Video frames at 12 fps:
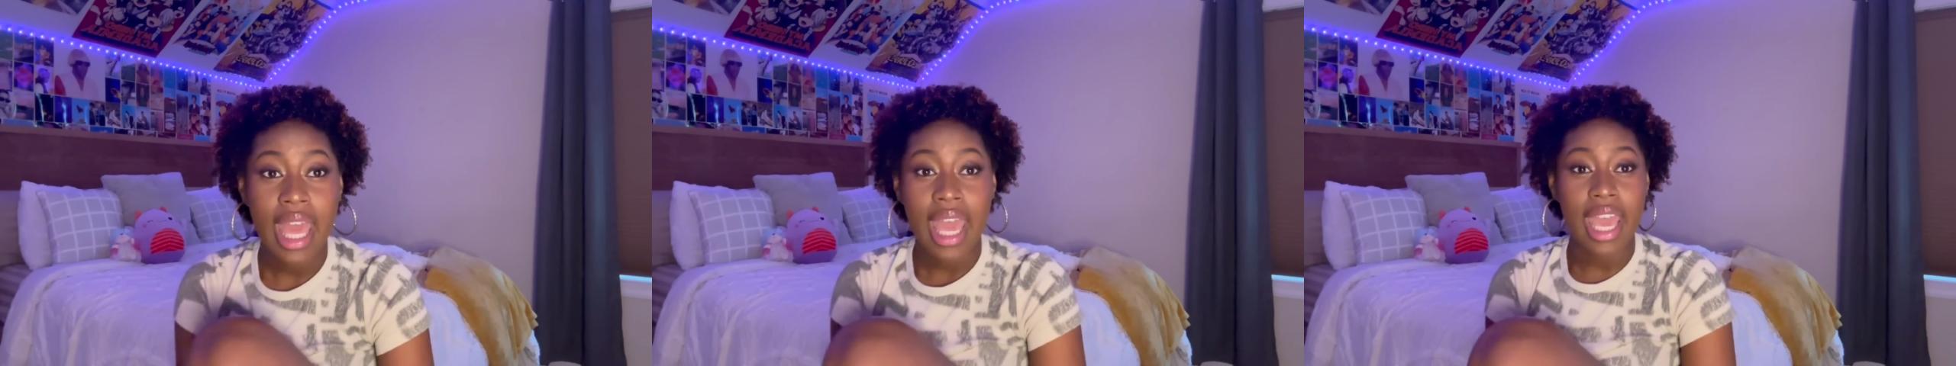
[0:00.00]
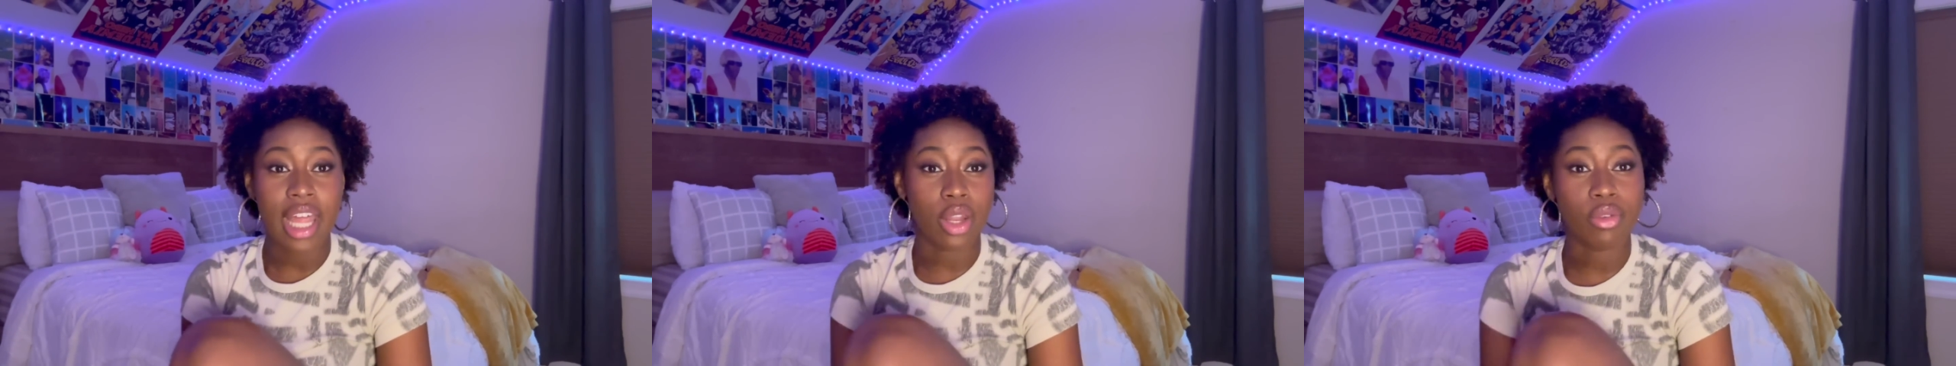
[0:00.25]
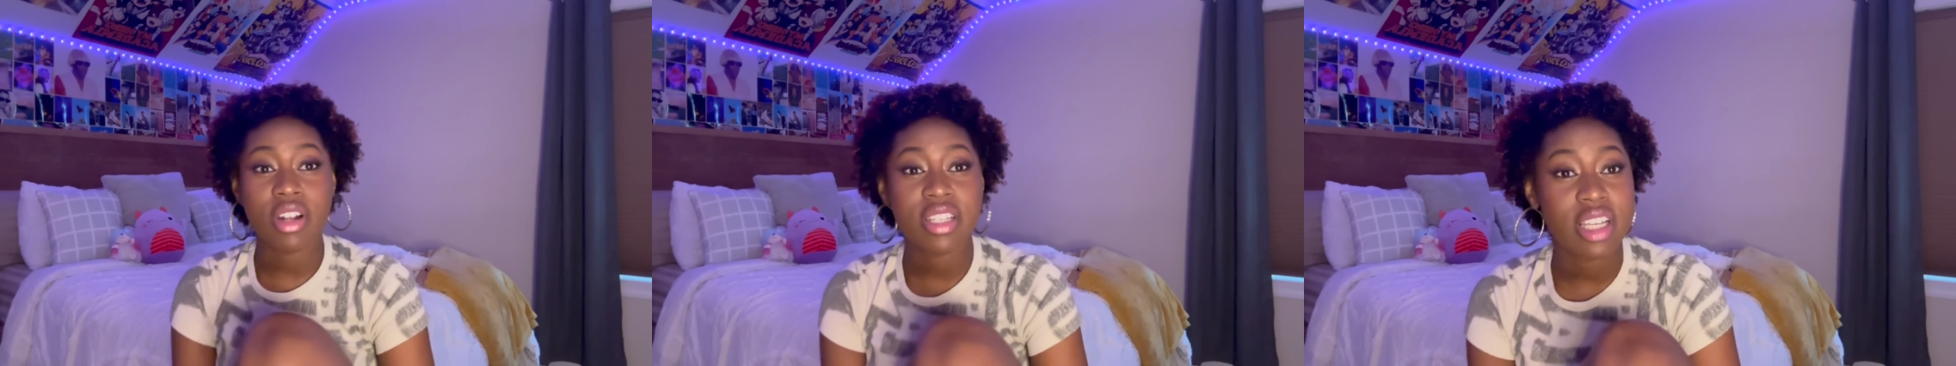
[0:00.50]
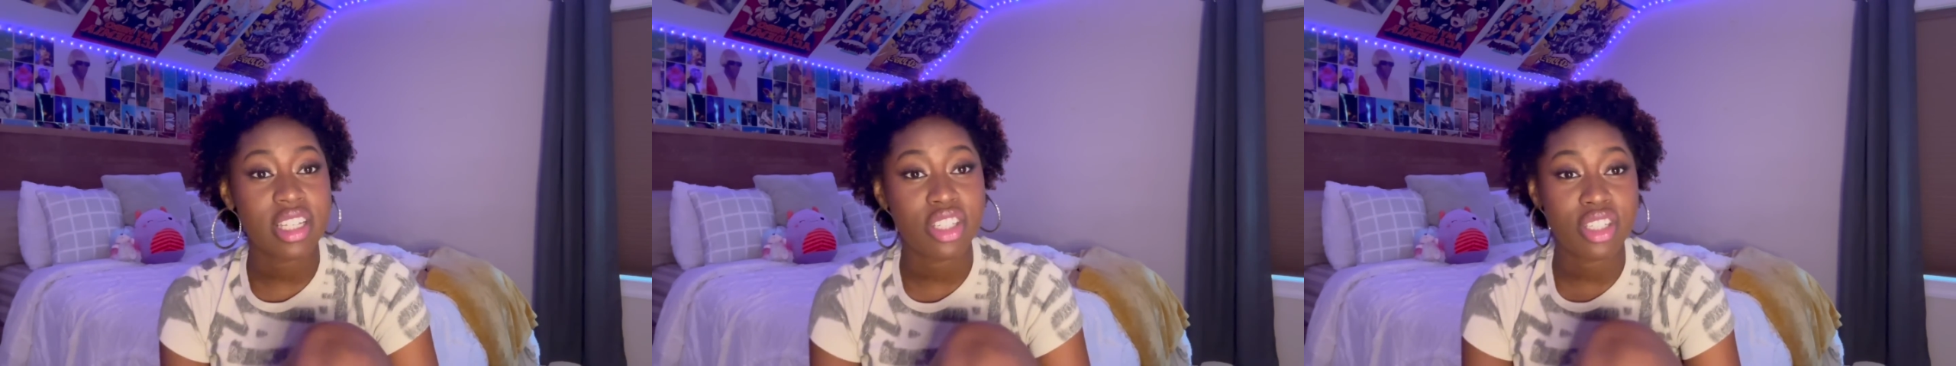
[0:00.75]
And Larissa
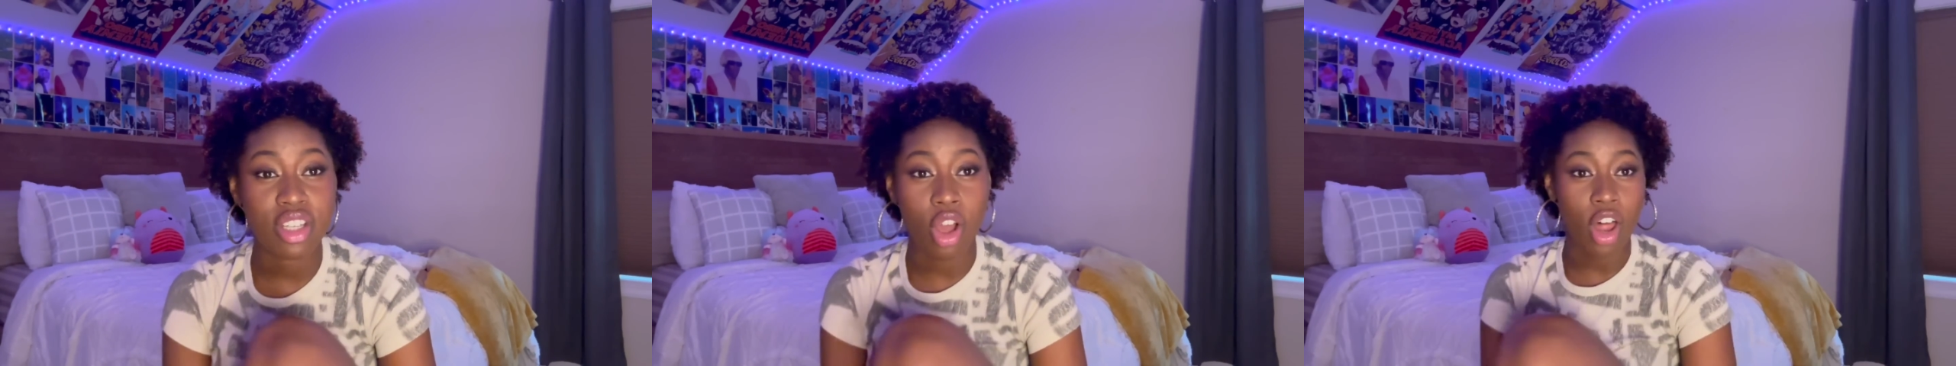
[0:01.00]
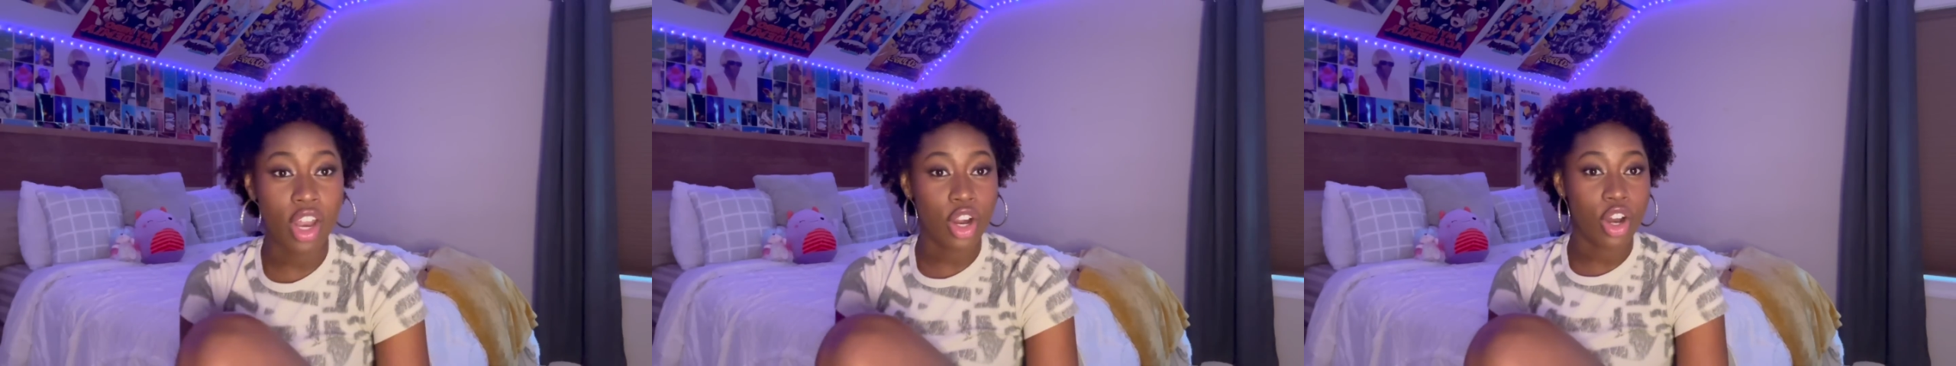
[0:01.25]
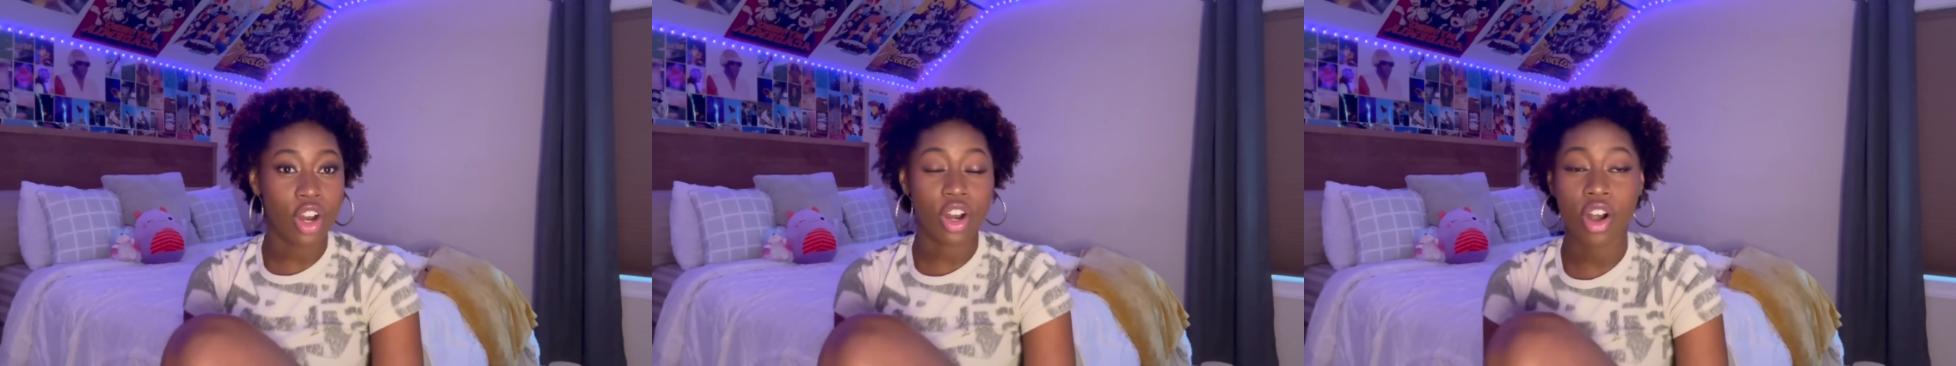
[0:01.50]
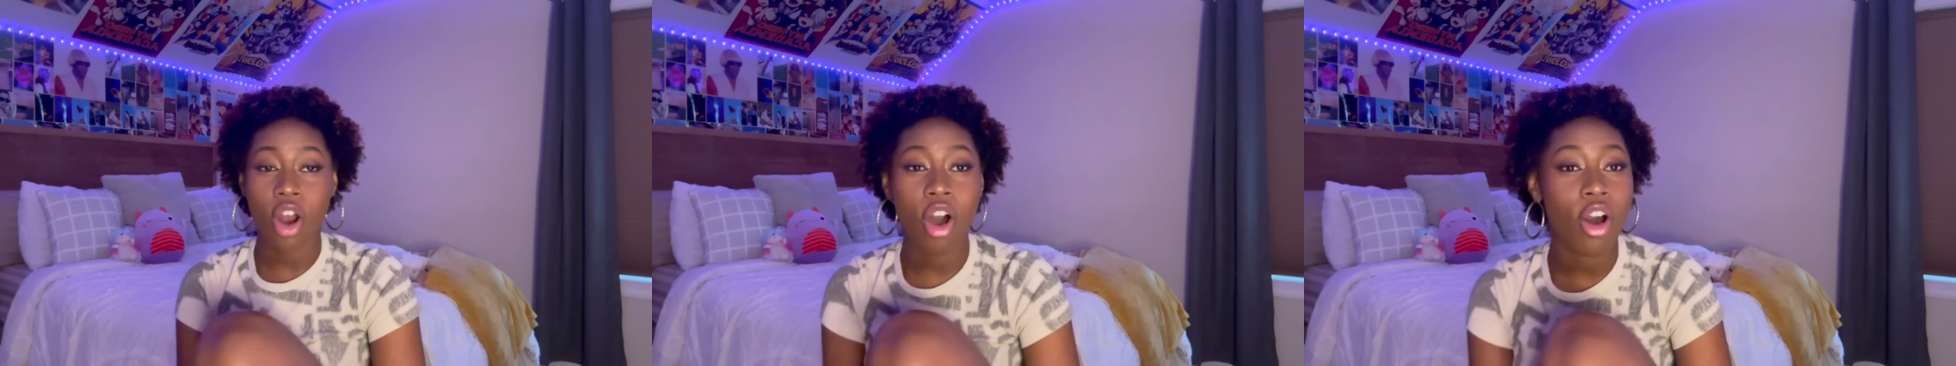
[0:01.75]
is just calling
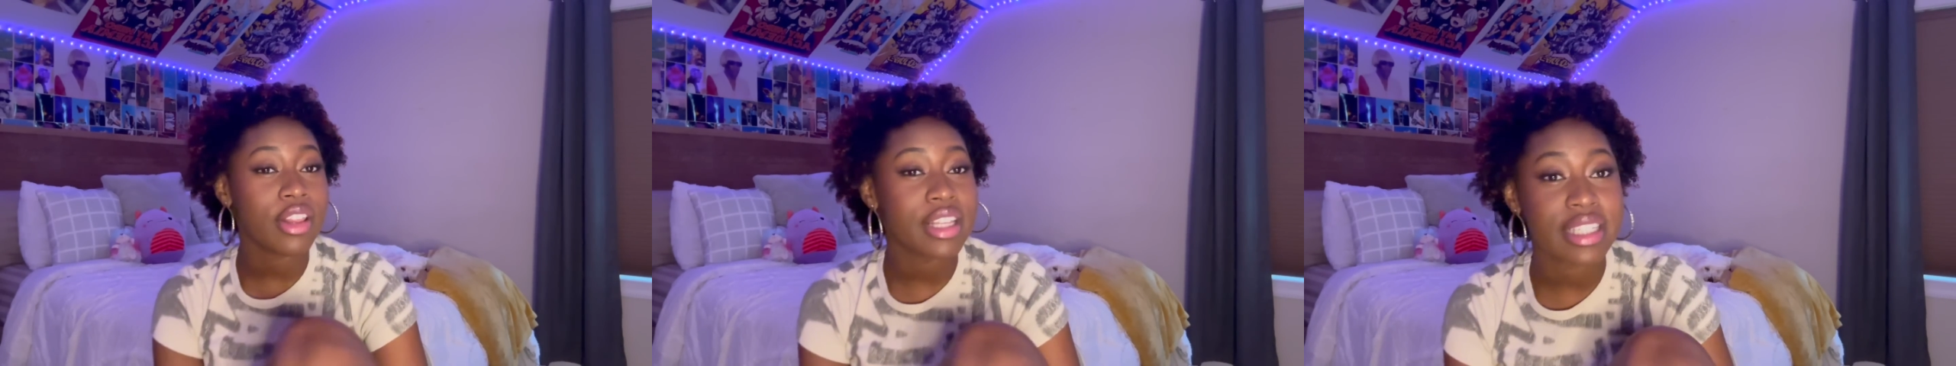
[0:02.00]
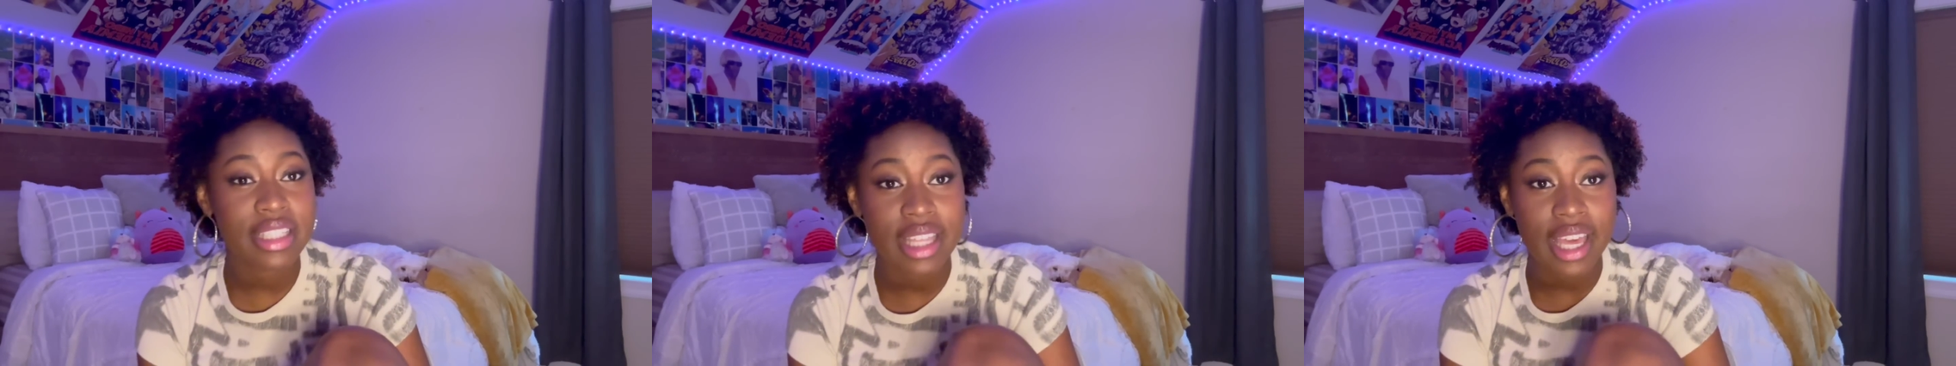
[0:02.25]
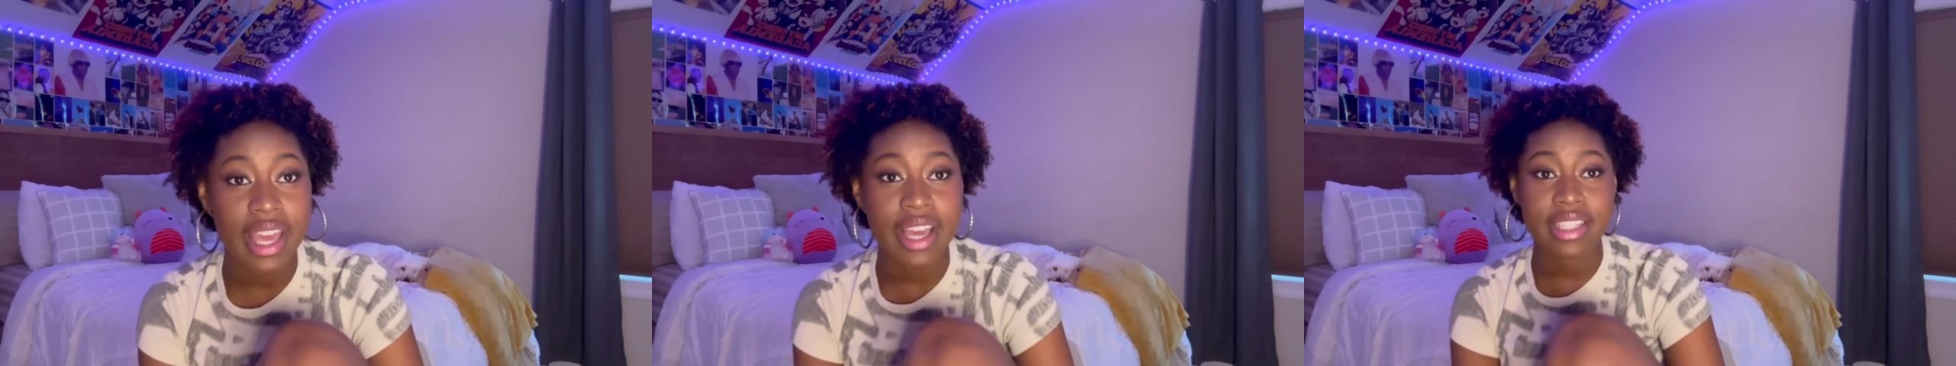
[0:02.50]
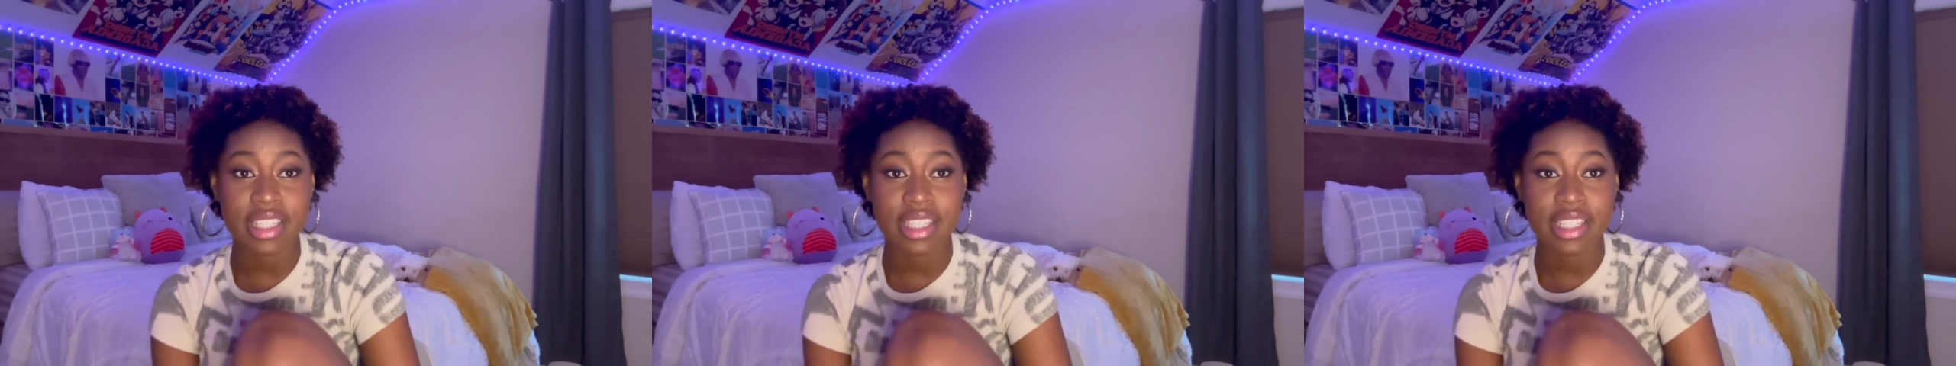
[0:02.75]
her all these things.